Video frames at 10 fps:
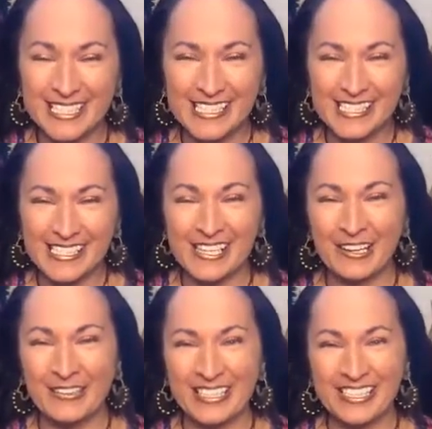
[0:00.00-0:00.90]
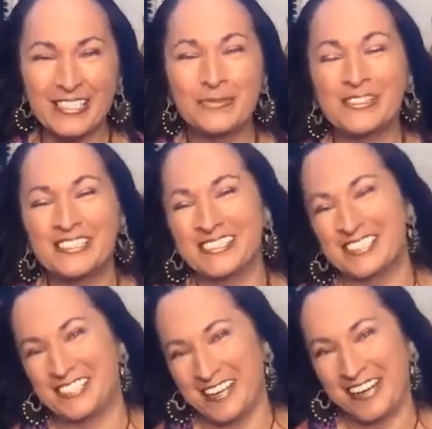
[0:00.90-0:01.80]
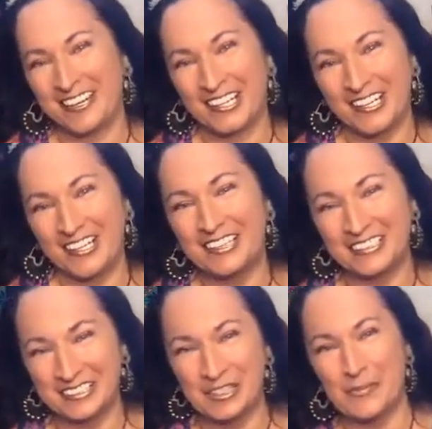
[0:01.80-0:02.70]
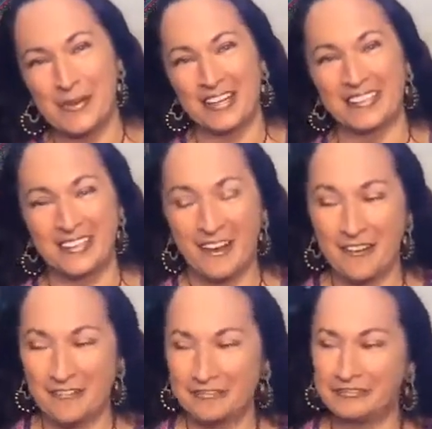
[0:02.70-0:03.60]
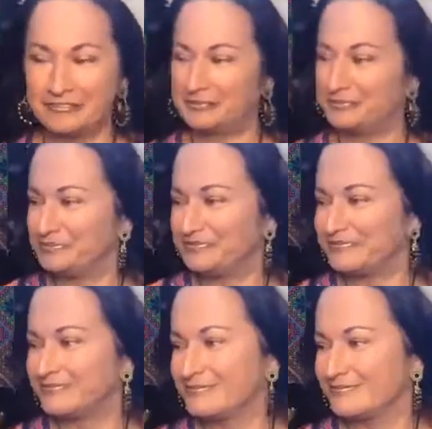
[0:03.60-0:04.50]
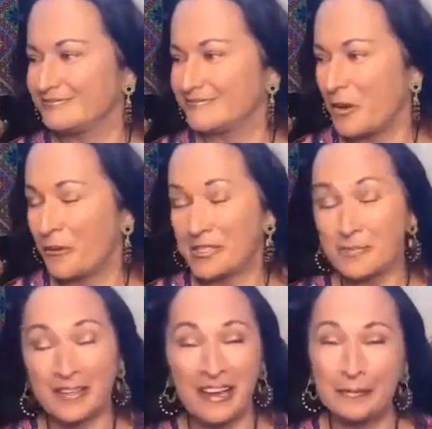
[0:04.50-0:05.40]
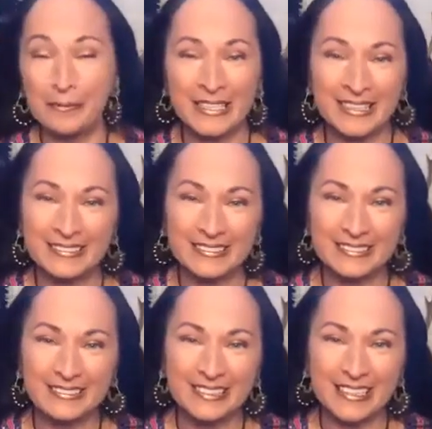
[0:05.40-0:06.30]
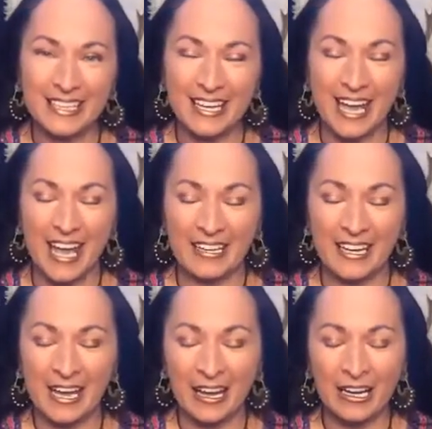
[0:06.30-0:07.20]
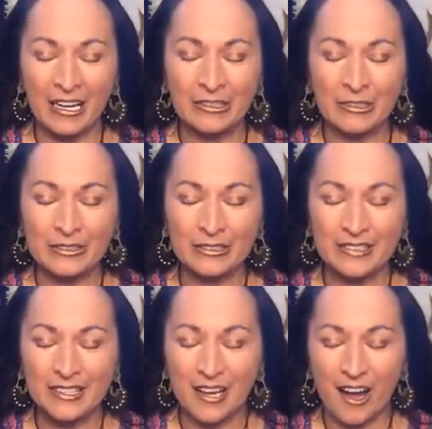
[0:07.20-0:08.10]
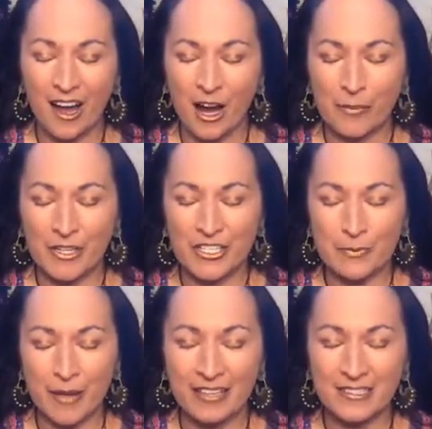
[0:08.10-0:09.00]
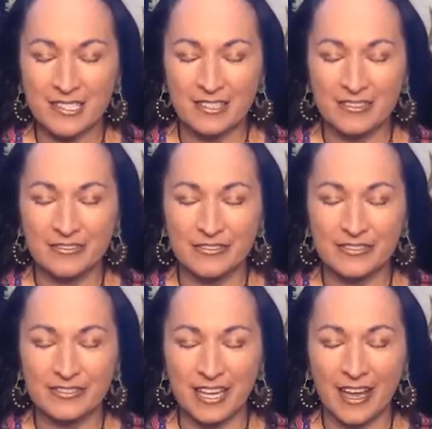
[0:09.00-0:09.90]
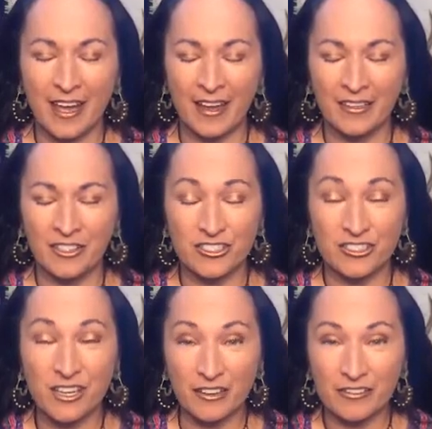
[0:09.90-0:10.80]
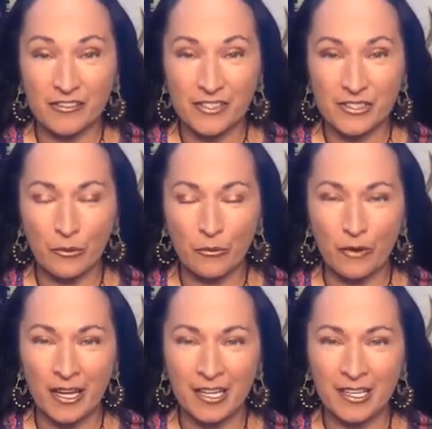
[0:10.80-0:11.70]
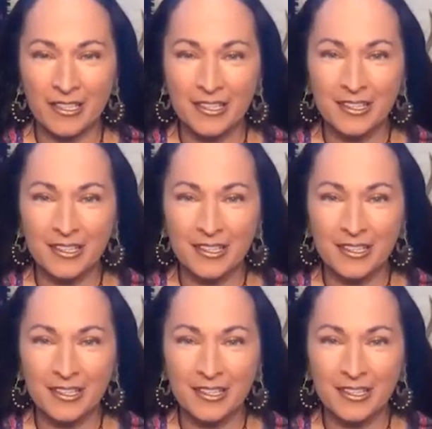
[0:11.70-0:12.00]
So I just wanted to share a little bit of what's been happening and how our perspective can shift when